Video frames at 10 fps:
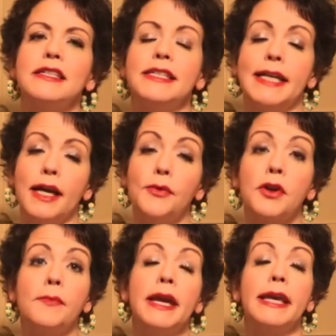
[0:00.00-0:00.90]
Tonight
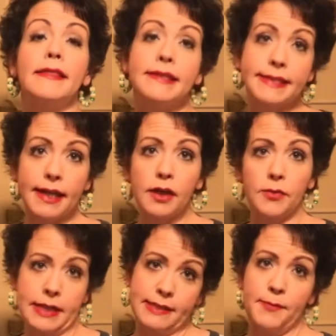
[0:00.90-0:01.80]
we are making the
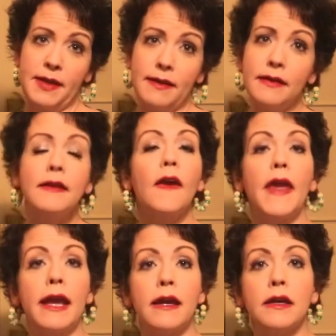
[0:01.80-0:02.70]
second recipe
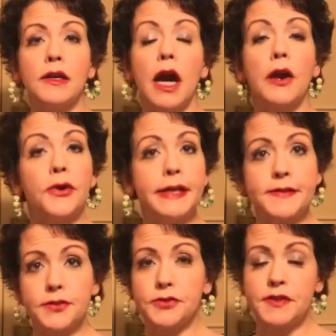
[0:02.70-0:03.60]
in our
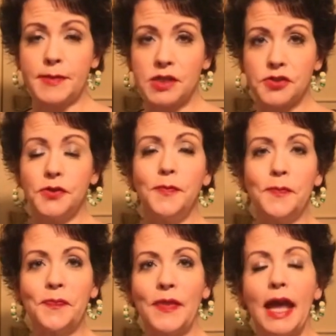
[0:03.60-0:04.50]
Easter special
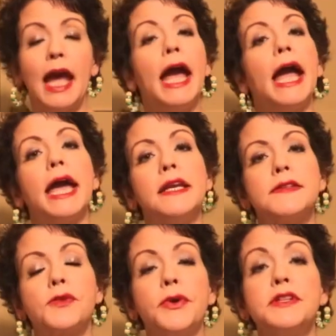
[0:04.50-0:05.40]
and it
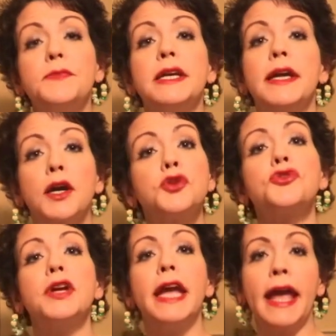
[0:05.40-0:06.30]
is going to be
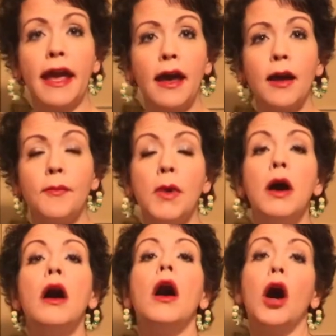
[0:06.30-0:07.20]
country ham
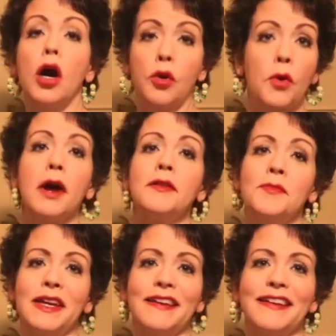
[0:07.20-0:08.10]
au gratin
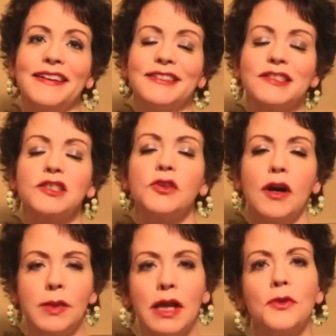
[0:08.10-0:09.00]
bake. So
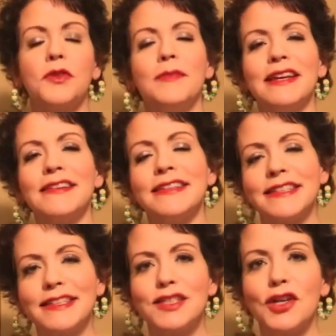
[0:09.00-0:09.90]
come along with me and
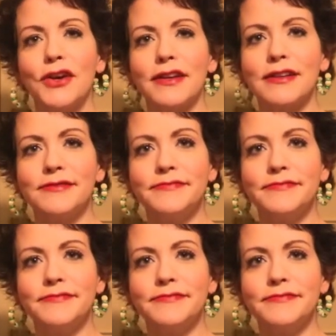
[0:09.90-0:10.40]
let's get started.